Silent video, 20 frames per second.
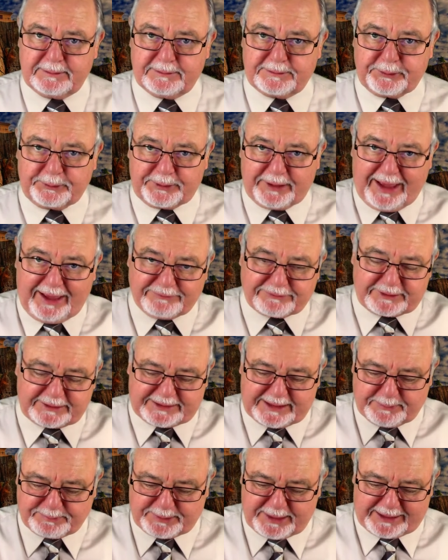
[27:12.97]
So you have to
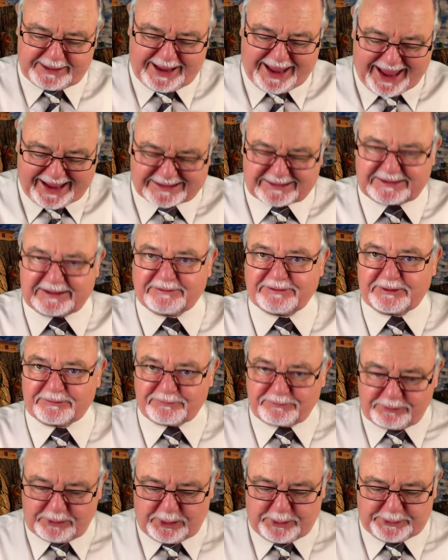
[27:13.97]
keep that active and
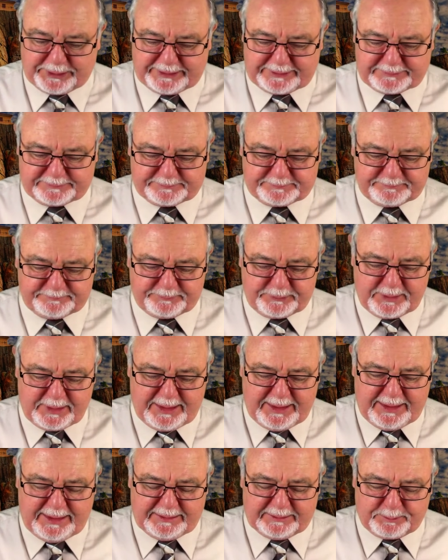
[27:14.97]
flowing.
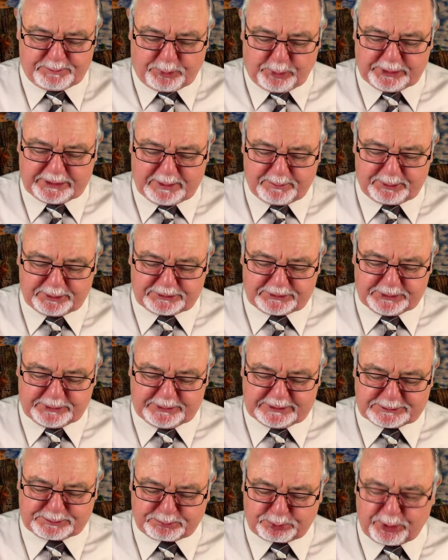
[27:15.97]
The point number two
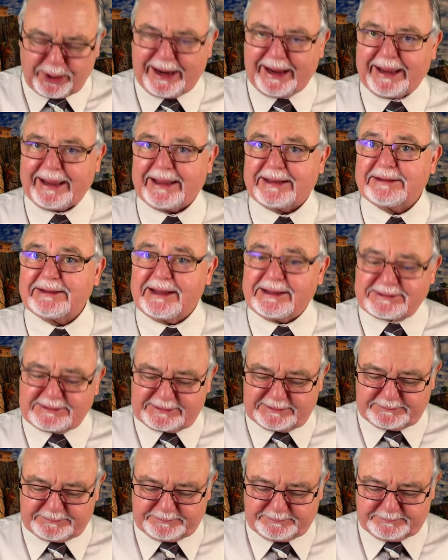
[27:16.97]
is pray and
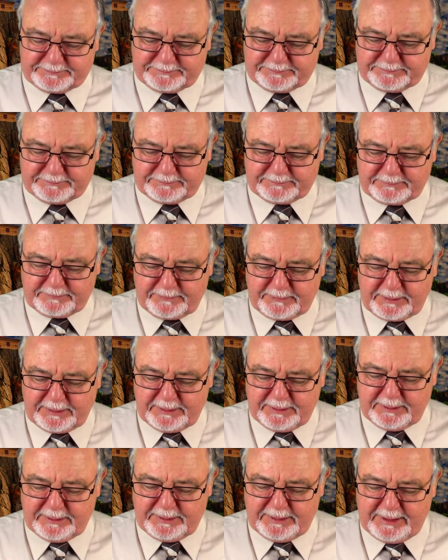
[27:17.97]
listen.
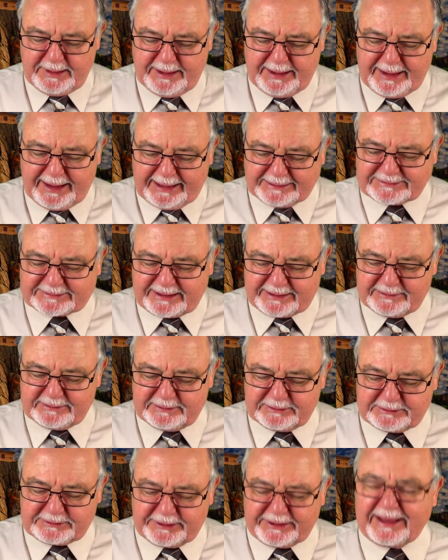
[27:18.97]
Ask
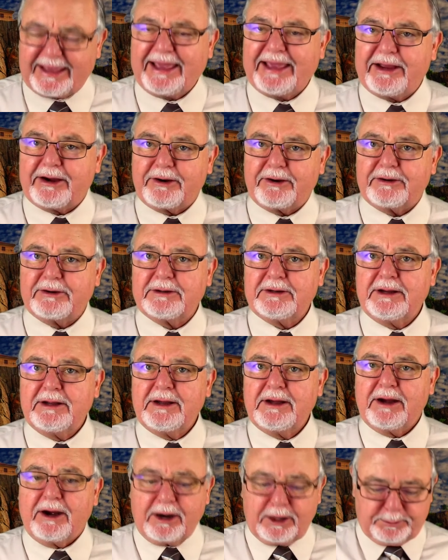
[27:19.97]
to hear
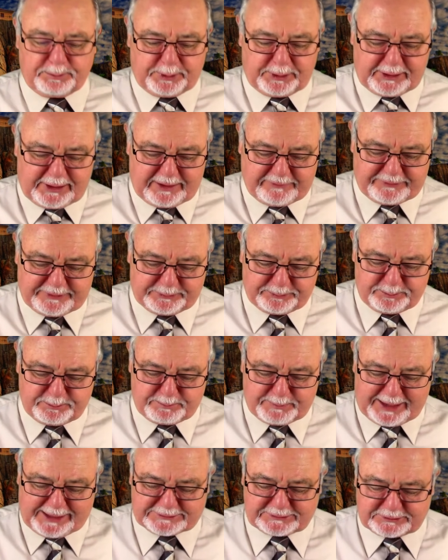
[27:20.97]
our beloved
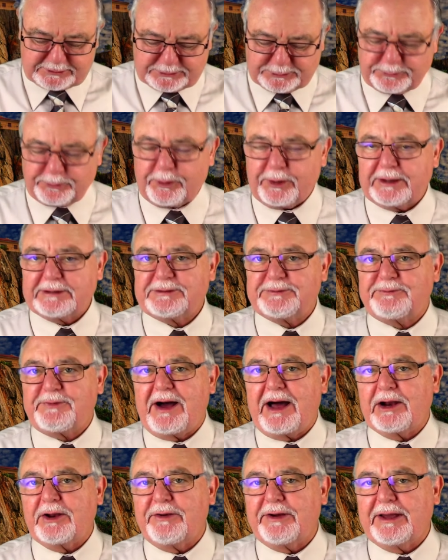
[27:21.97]
Master's voice.
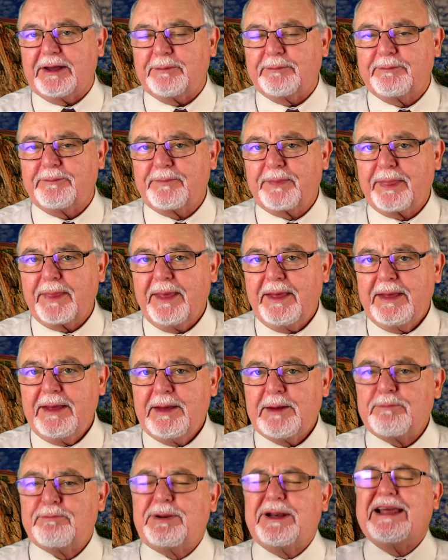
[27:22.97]
Follow him.
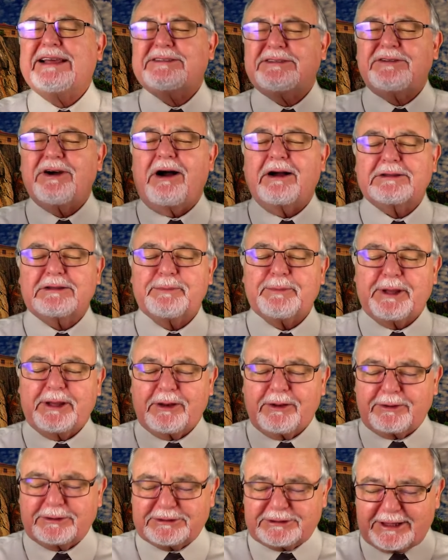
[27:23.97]
Please talk to me,
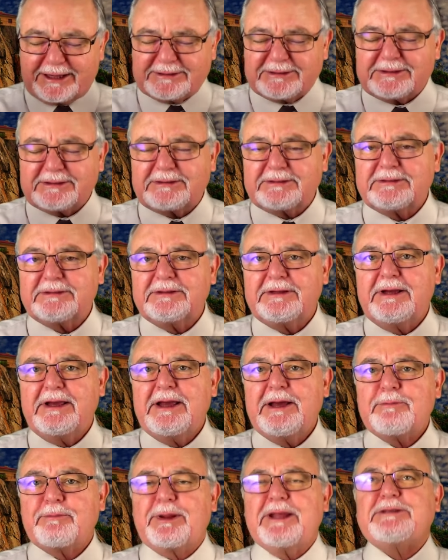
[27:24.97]
Lord Jesus.
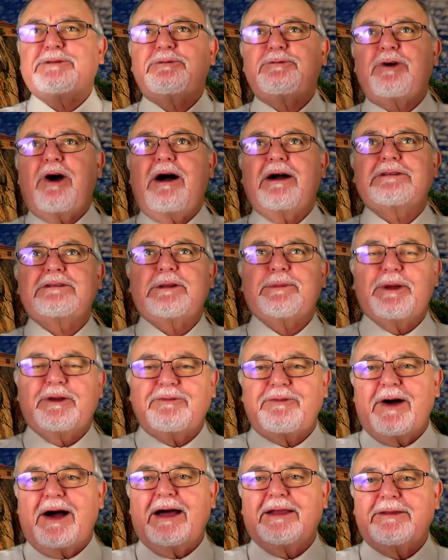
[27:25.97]
Please talk to me,
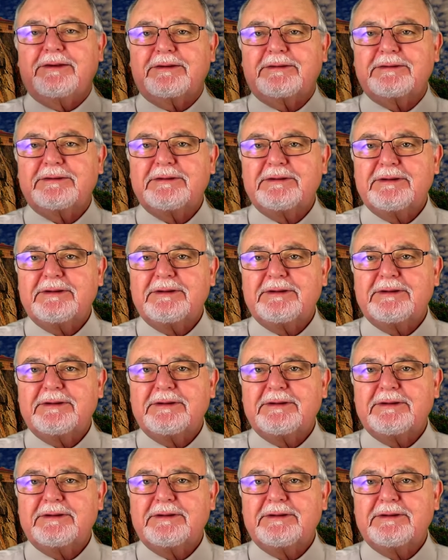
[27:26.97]
Father.